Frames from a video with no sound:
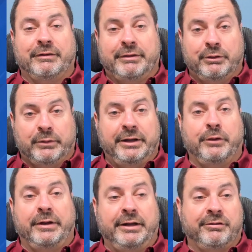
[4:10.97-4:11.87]
You have to have the right
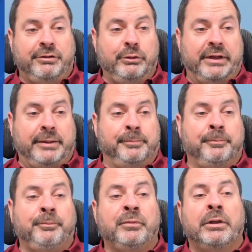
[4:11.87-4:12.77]
ingredients to do that.
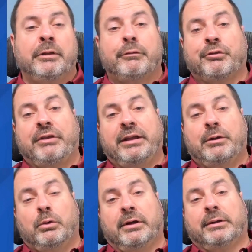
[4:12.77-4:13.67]
For
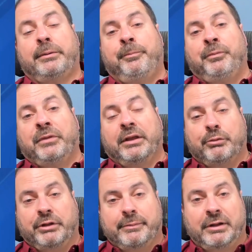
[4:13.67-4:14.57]
standard work, it's
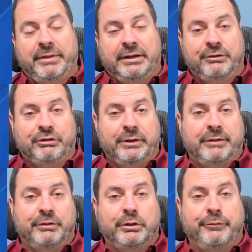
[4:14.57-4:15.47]
really about making sure you
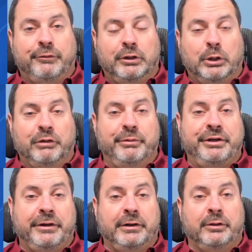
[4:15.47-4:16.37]
have a good flow of
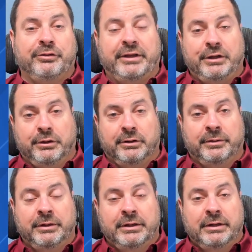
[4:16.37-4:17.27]
materials, that
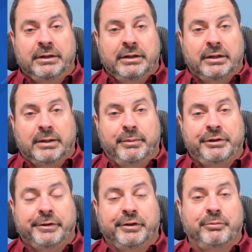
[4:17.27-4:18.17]
your
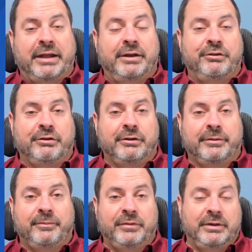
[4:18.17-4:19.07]
materials
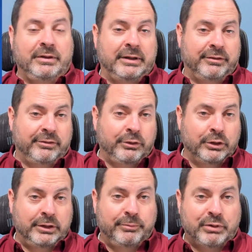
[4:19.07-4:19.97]
manager gets
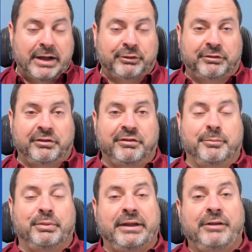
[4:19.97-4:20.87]
good processes
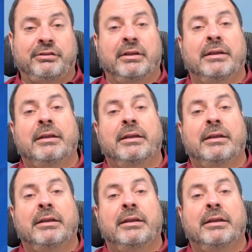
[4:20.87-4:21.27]
in place.